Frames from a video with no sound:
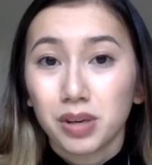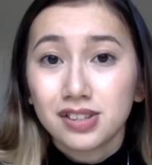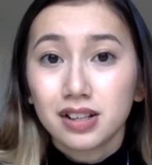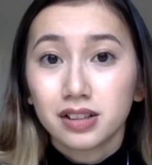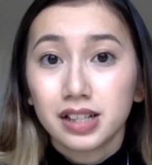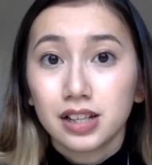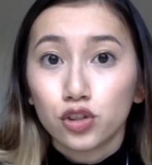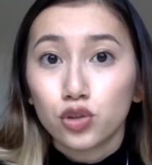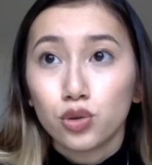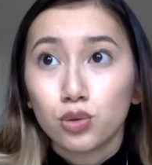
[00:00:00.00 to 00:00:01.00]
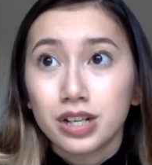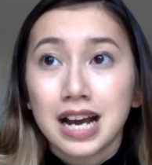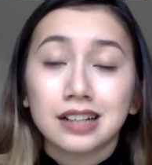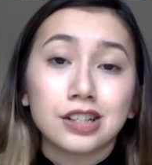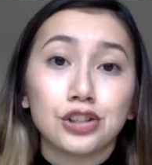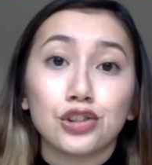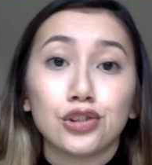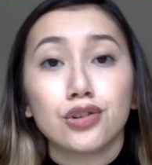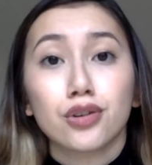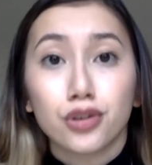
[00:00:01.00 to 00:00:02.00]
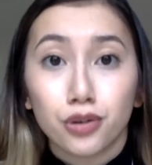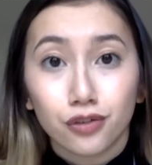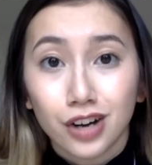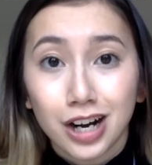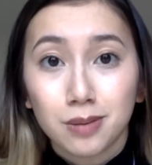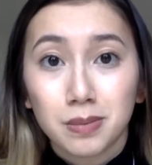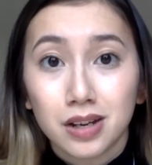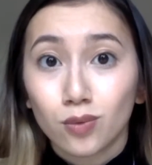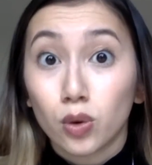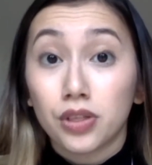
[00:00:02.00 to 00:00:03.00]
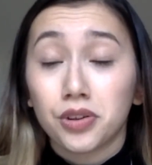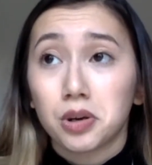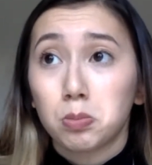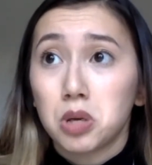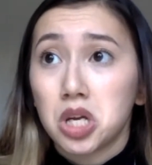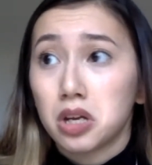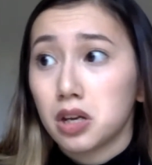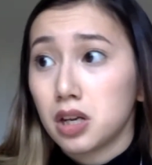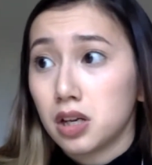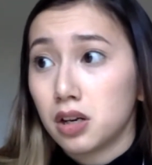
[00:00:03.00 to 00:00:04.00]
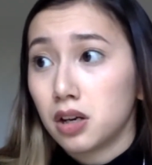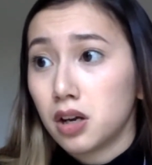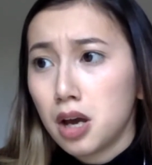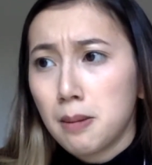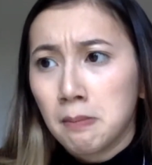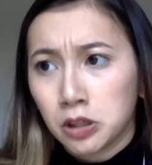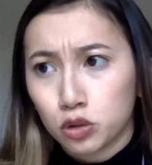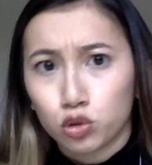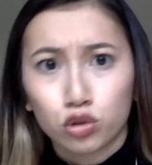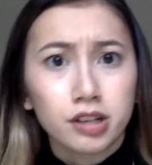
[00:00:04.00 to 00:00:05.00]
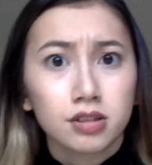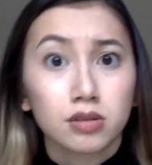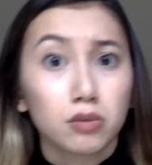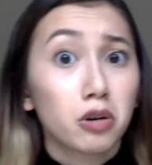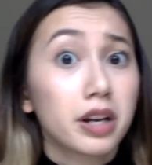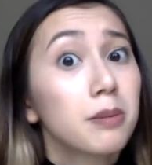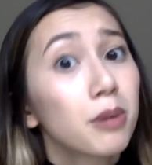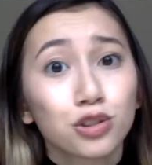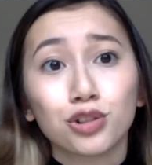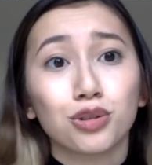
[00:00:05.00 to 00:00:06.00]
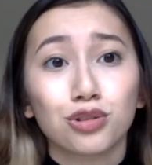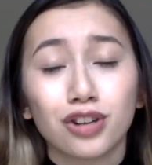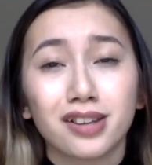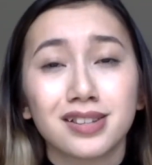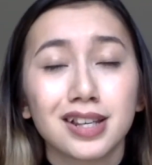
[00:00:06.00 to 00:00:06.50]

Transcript: Basically, it's you reacting to your new environment, whether it be in mental stress or emotional stress.